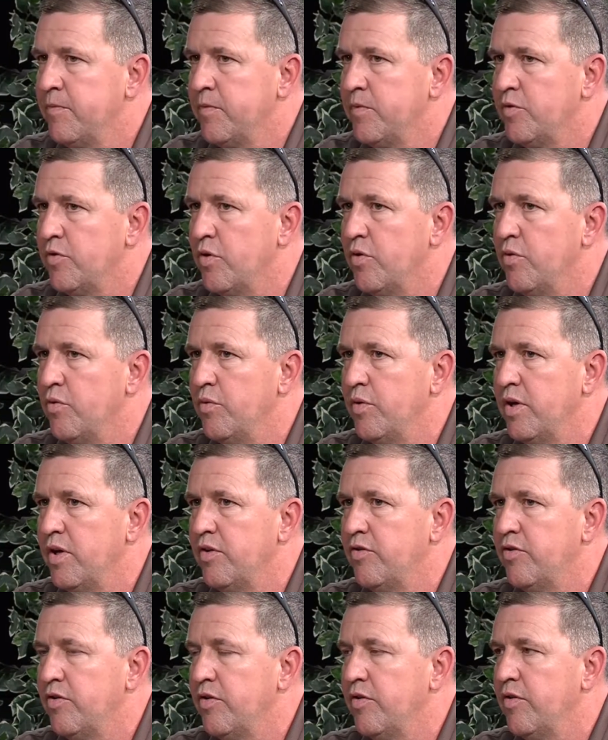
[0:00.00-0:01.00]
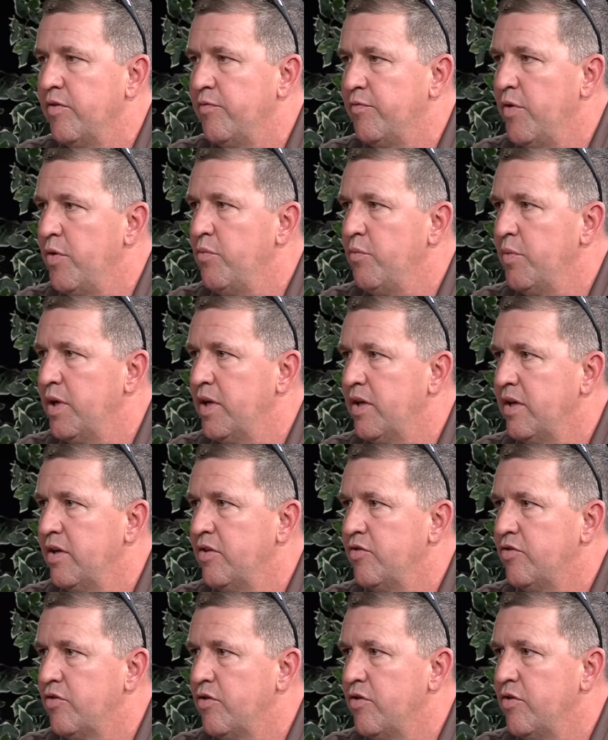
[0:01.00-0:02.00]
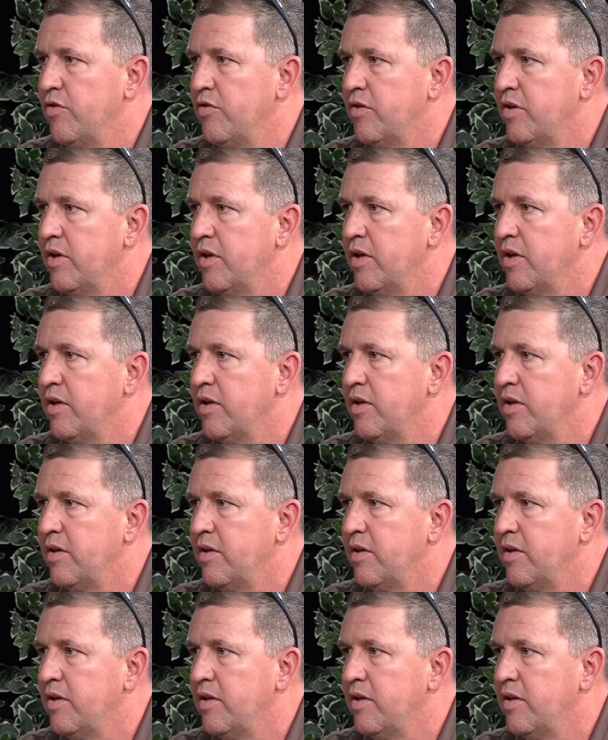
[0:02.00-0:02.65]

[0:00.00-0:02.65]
So it's a phone we can insert that